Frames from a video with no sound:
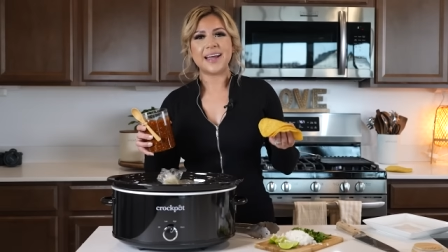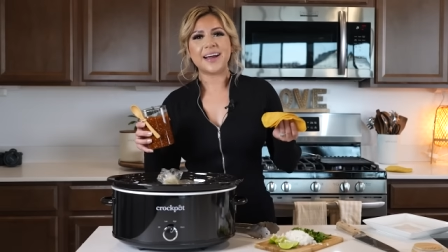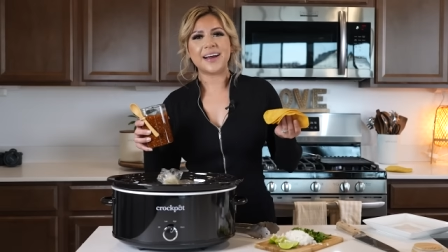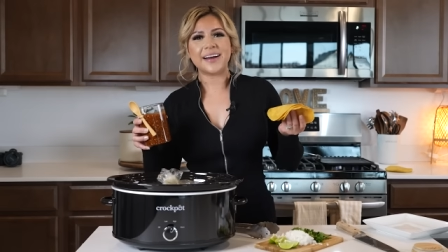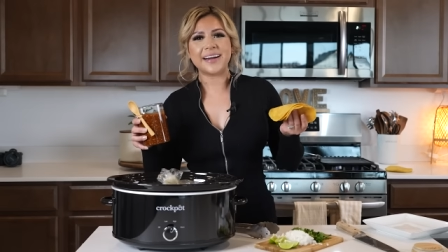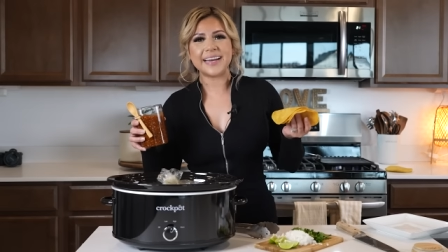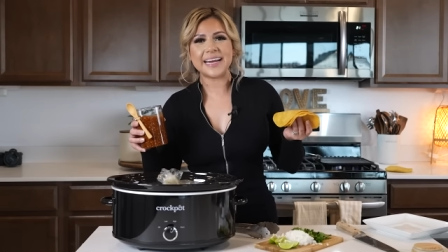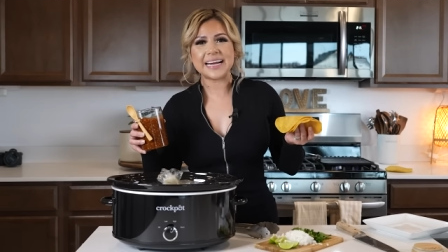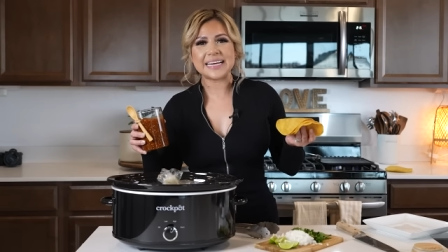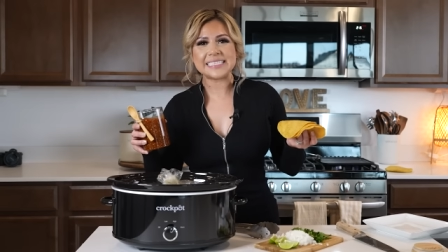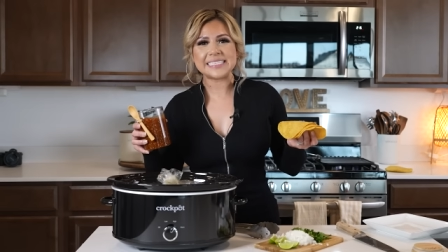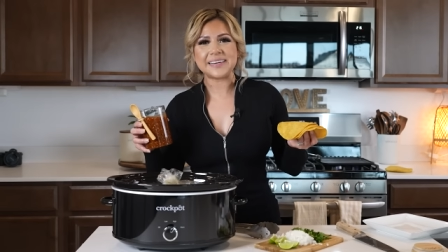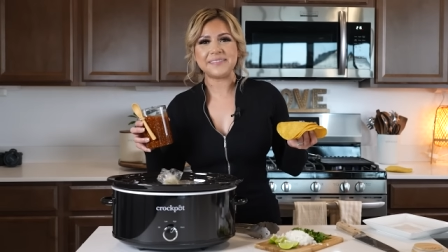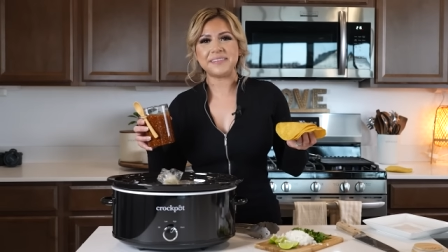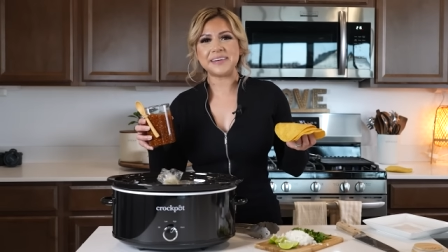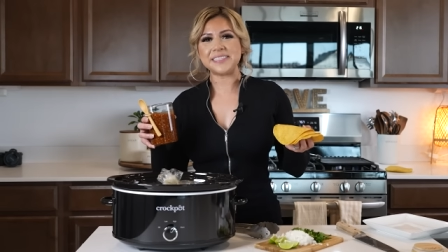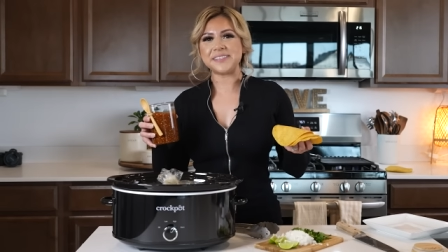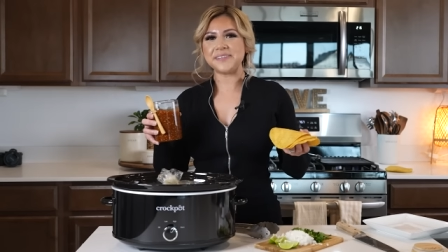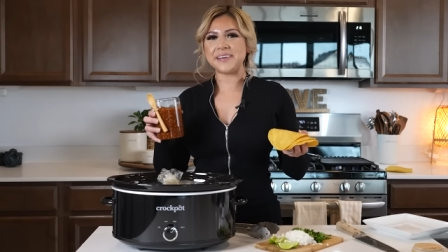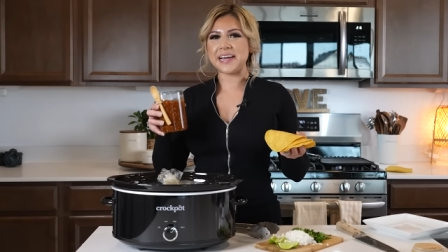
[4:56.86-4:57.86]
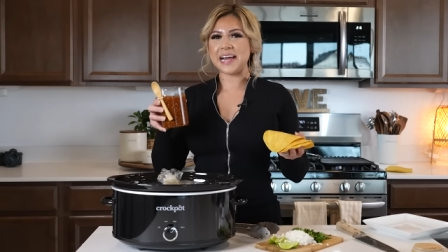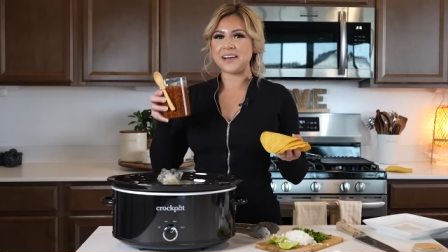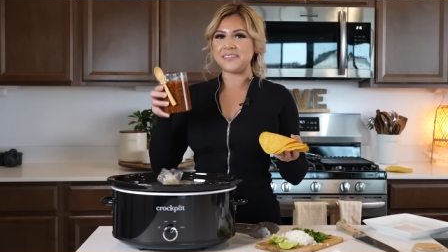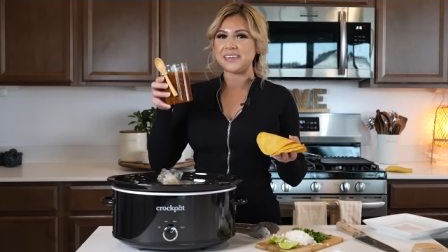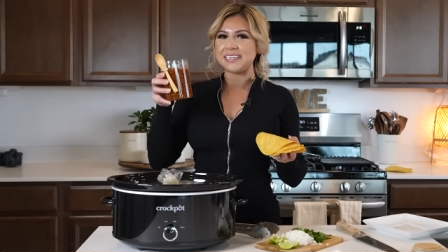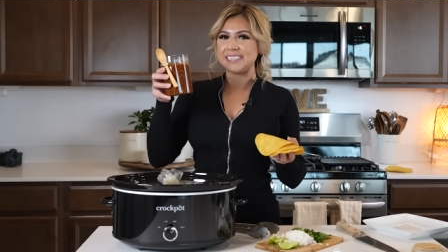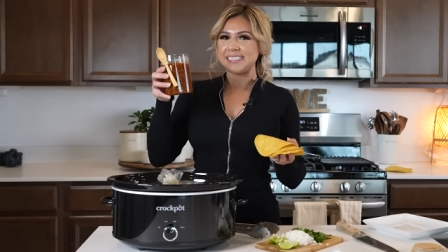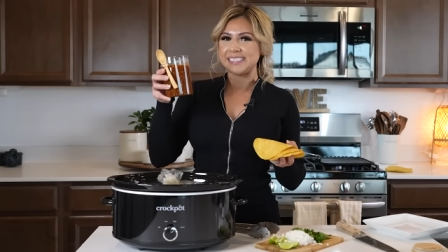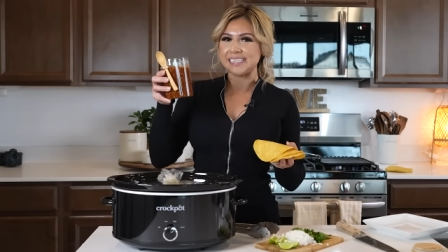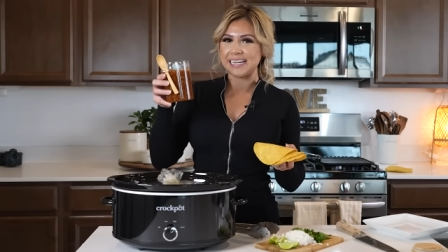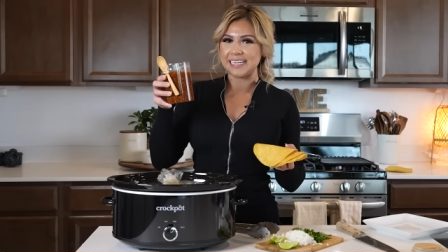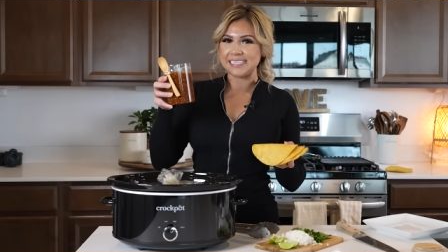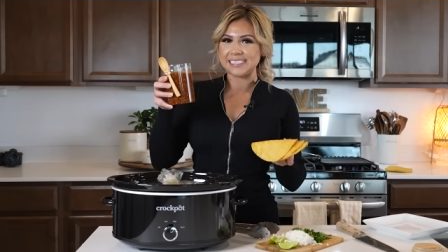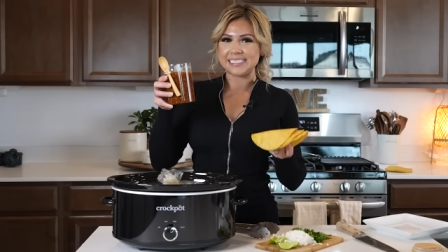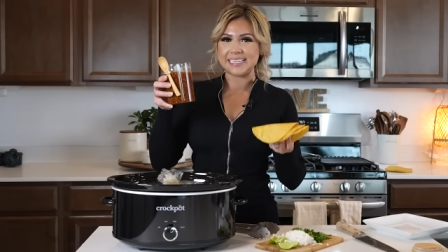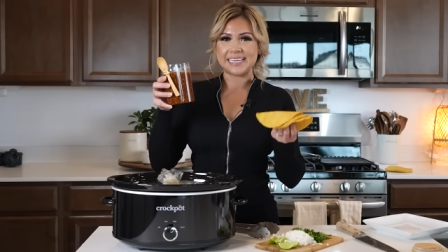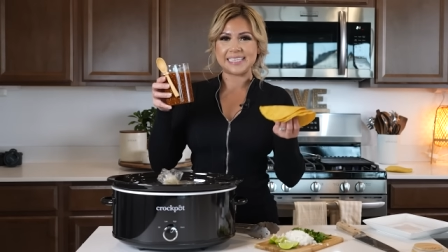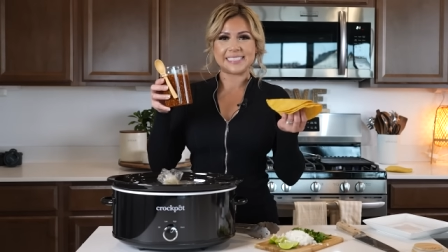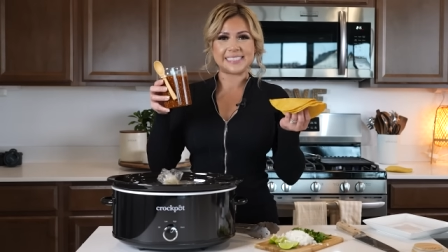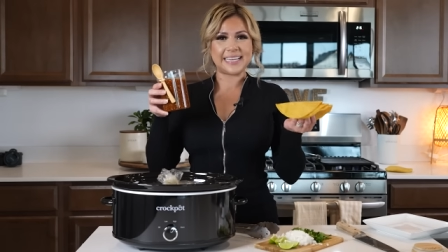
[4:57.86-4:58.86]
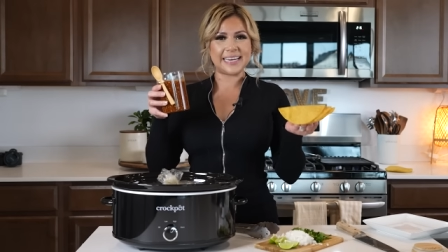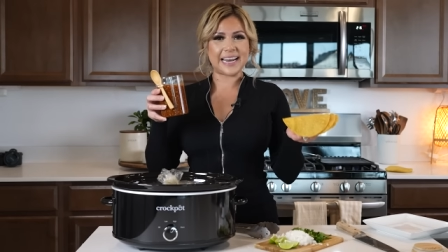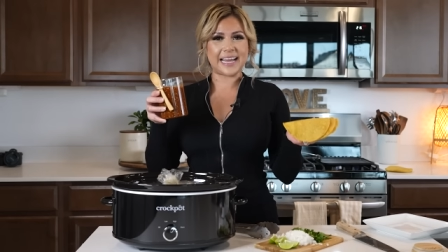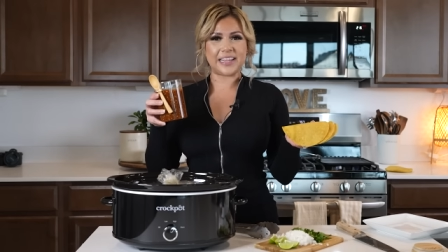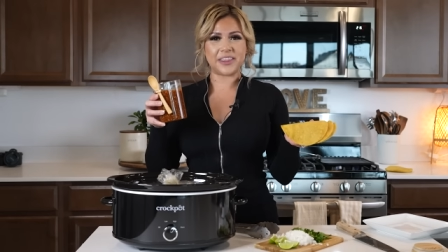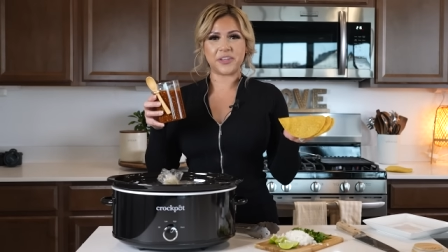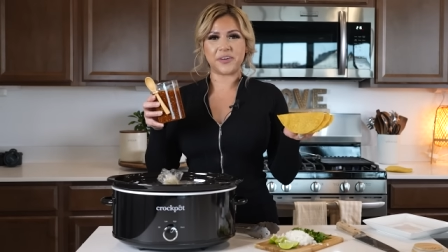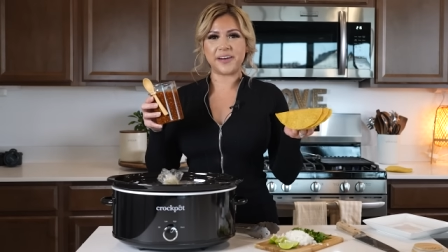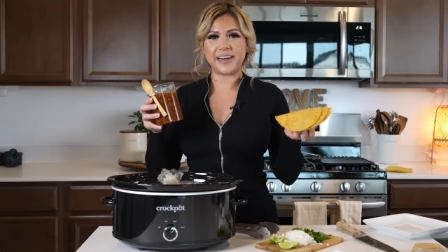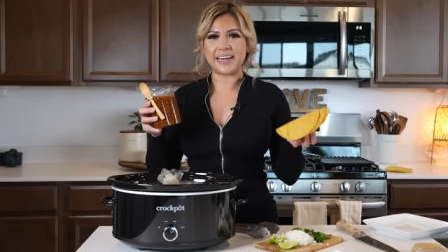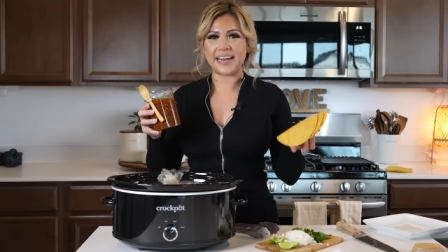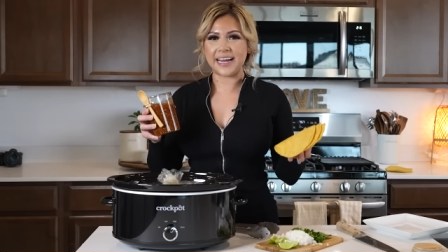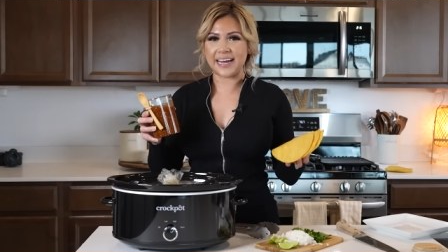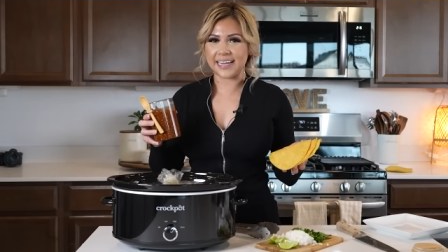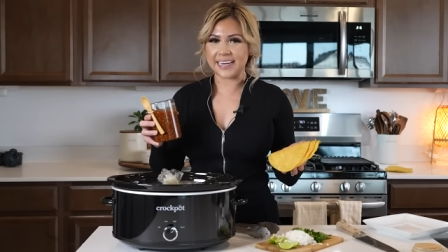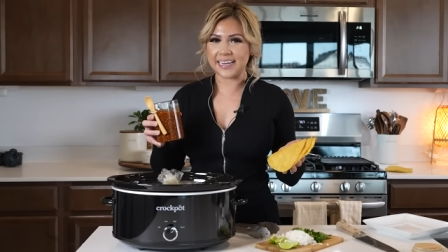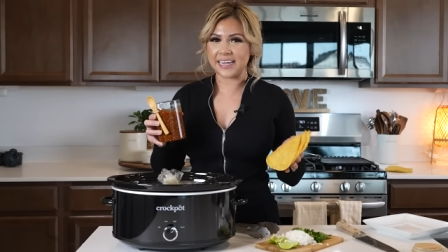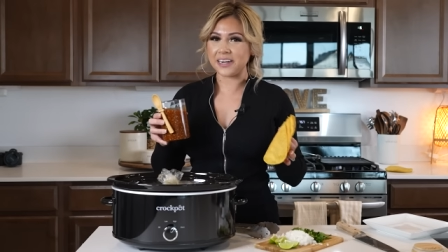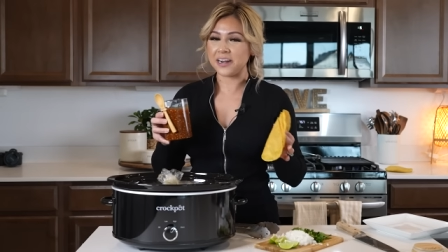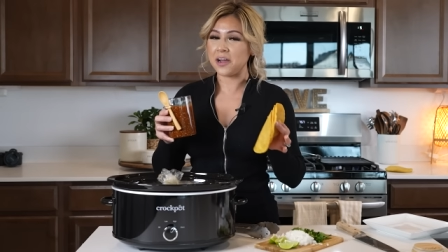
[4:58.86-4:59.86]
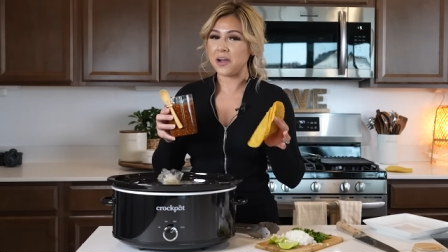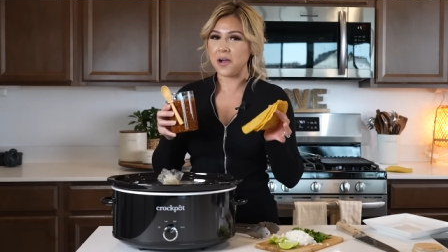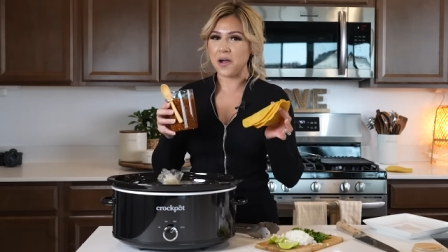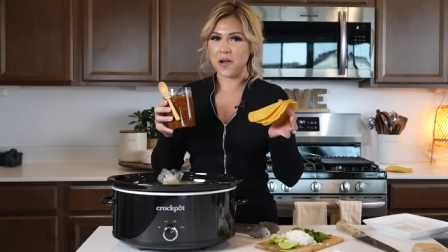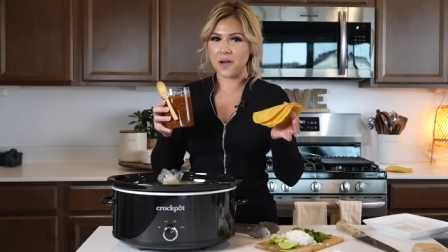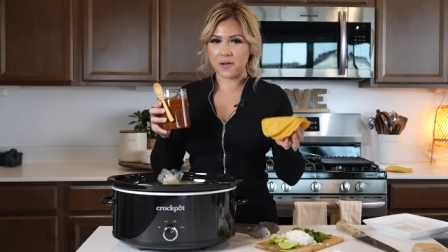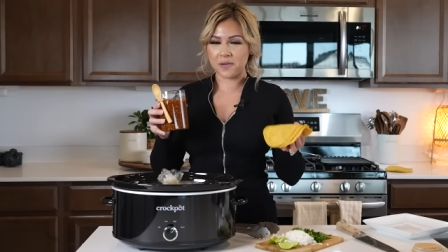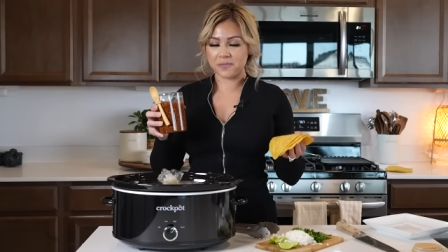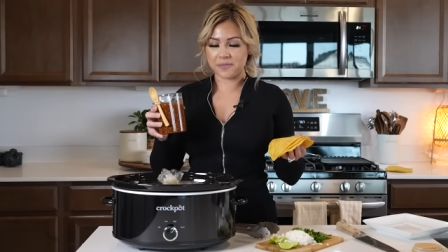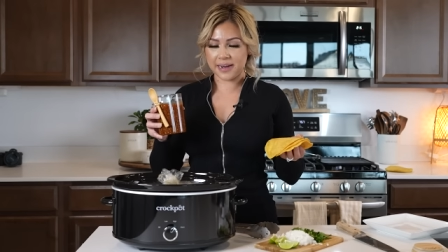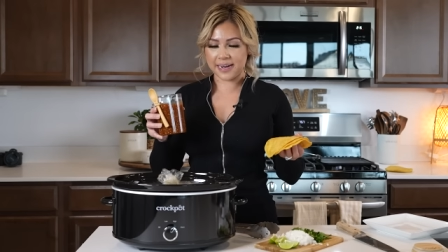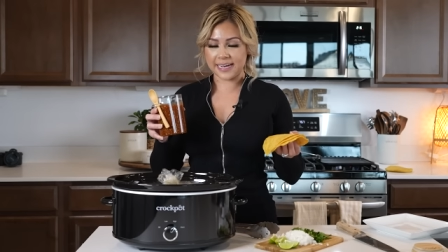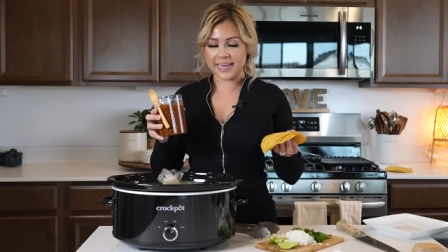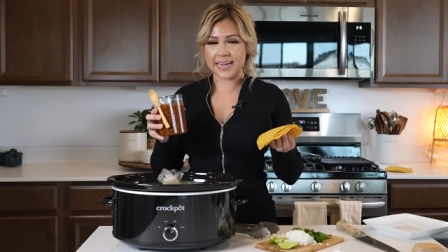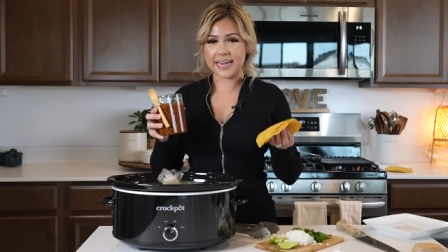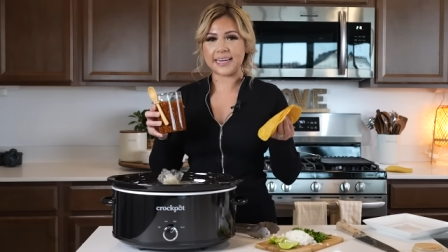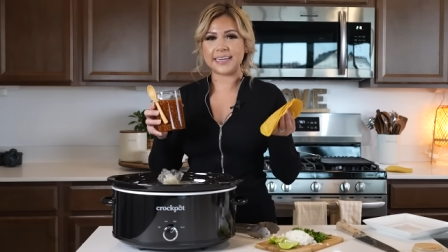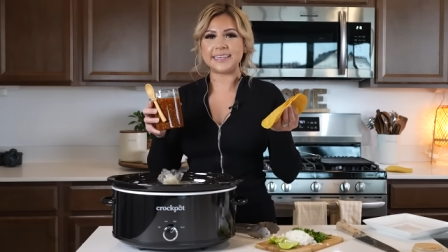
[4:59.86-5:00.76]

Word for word: Alrighty guys, and once we have our salsa, cilantro, and onion all ready,